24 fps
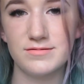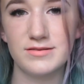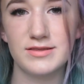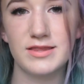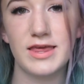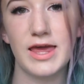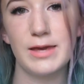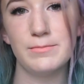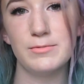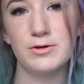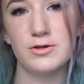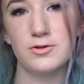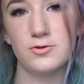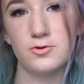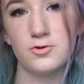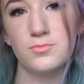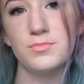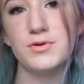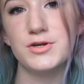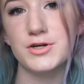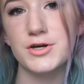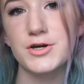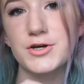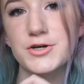came out a little
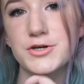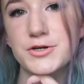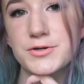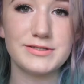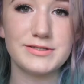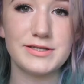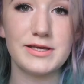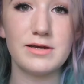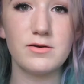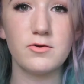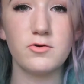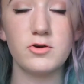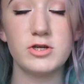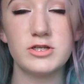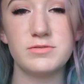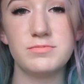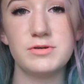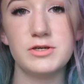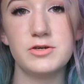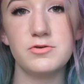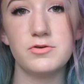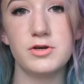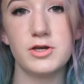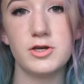bit darker. Today I'm going to
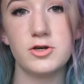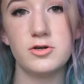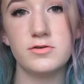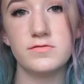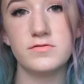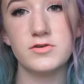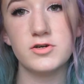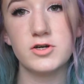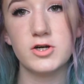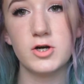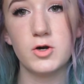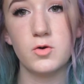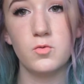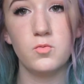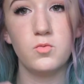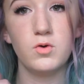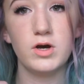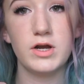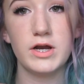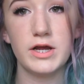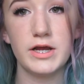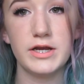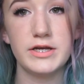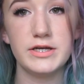be going over
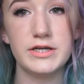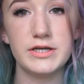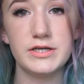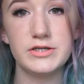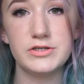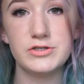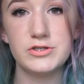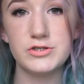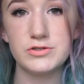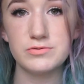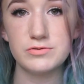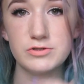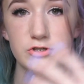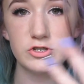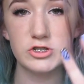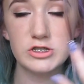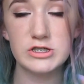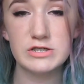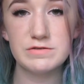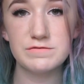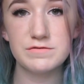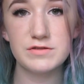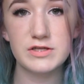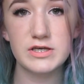what I did to
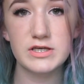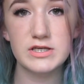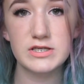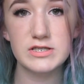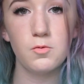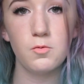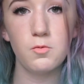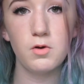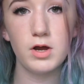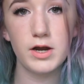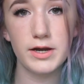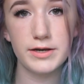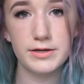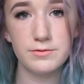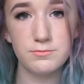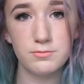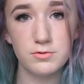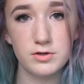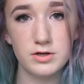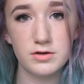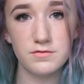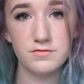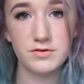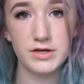achieve this, what I
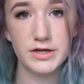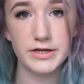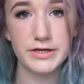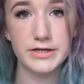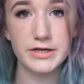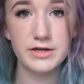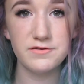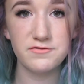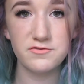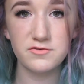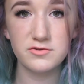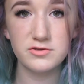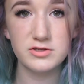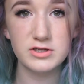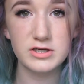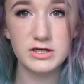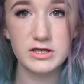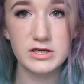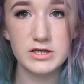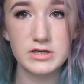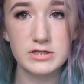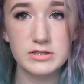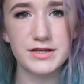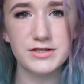would have done
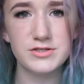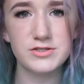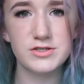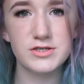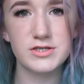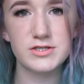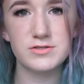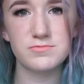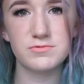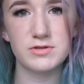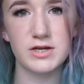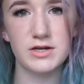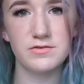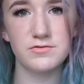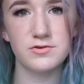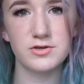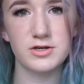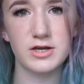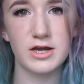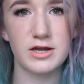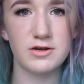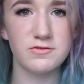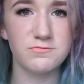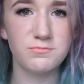differently, and just whatever
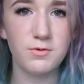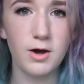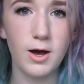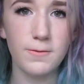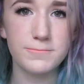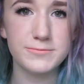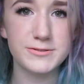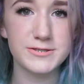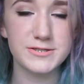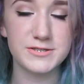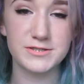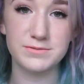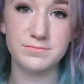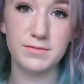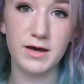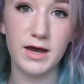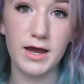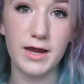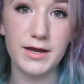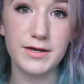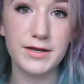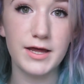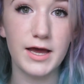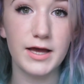kind of pops into
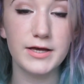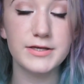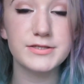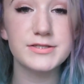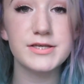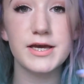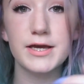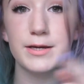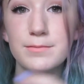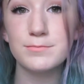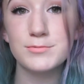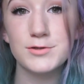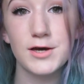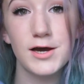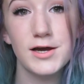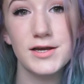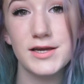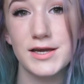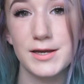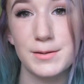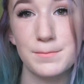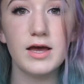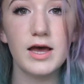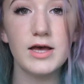mind as I am
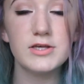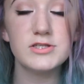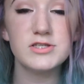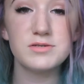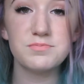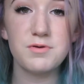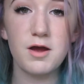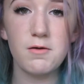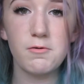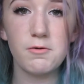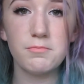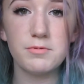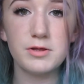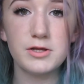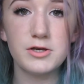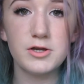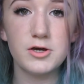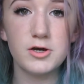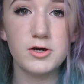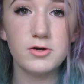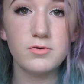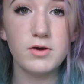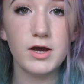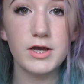talking. As you probably
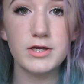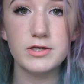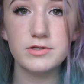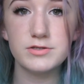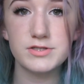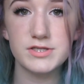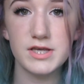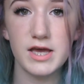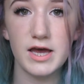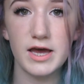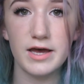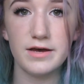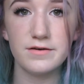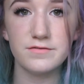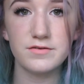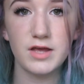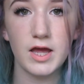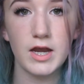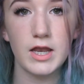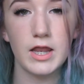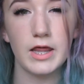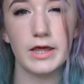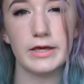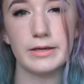know, I used to have
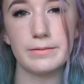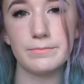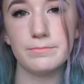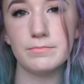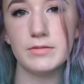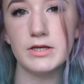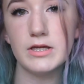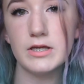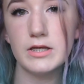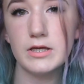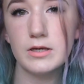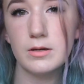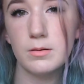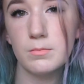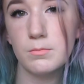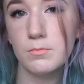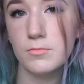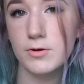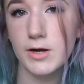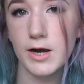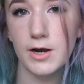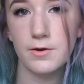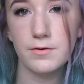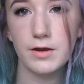kind of like medium
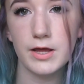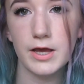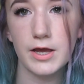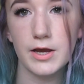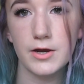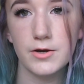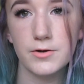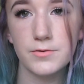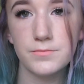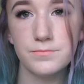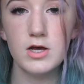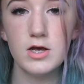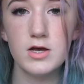brown hair.